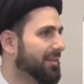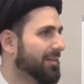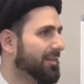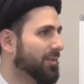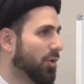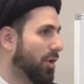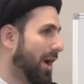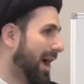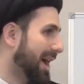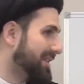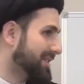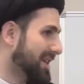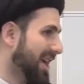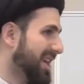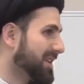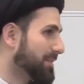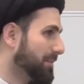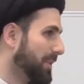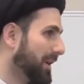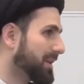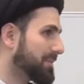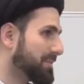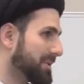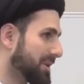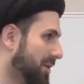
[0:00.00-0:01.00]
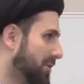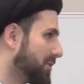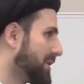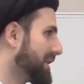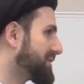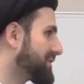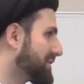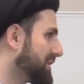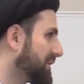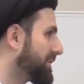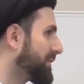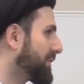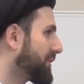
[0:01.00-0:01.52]
Or has anybody been
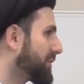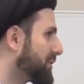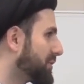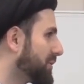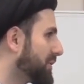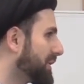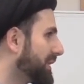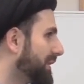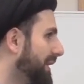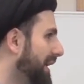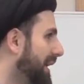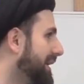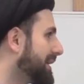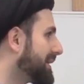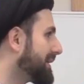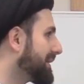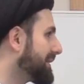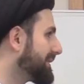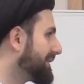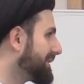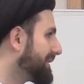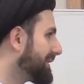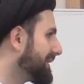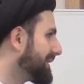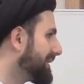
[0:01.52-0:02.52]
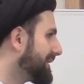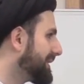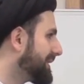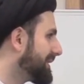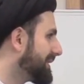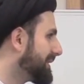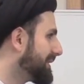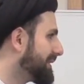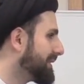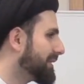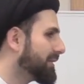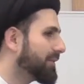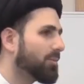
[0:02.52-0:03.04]
arrested for doing that?
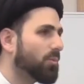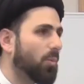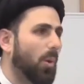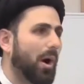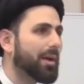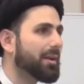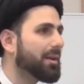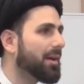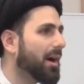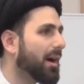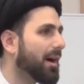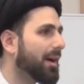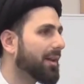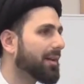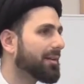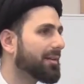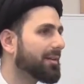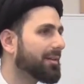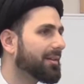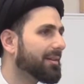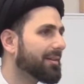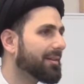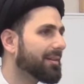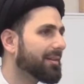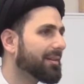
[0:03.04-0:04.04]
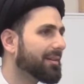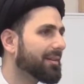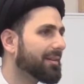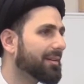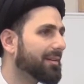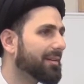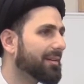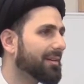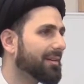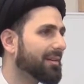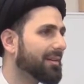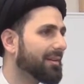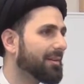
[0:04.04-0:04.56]
Why not?
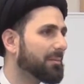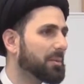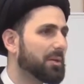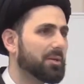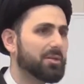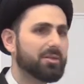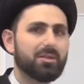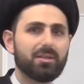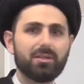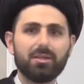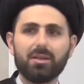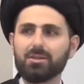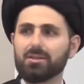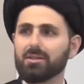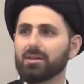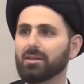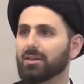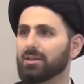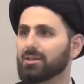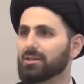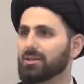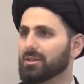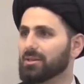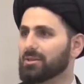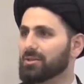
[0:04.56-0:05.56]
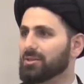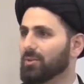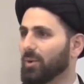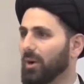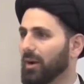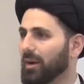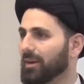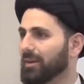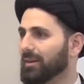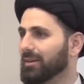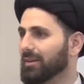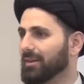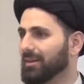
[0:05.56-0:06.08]
Because it doesn't exist,
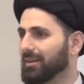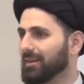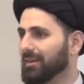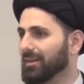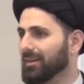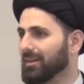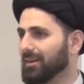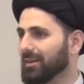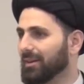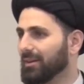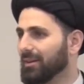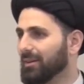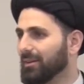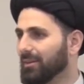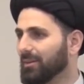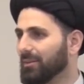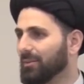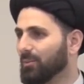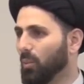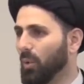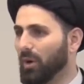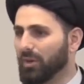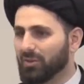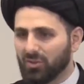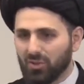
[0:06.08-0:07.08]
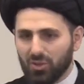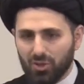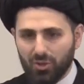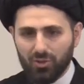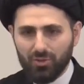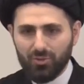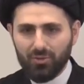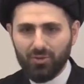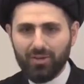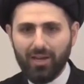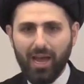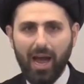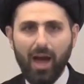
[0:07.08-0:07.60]
right? What do
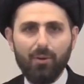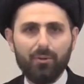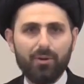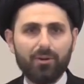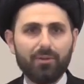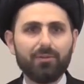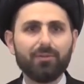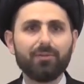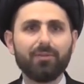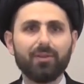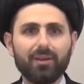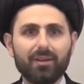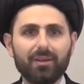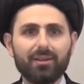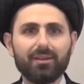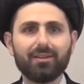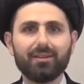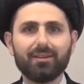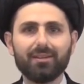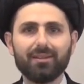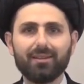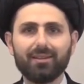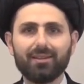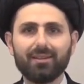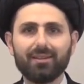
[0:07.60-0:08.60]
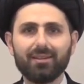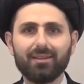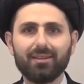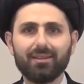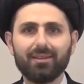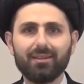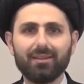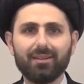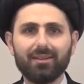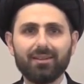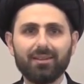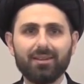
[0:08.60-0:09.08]
you counterfeit? $100.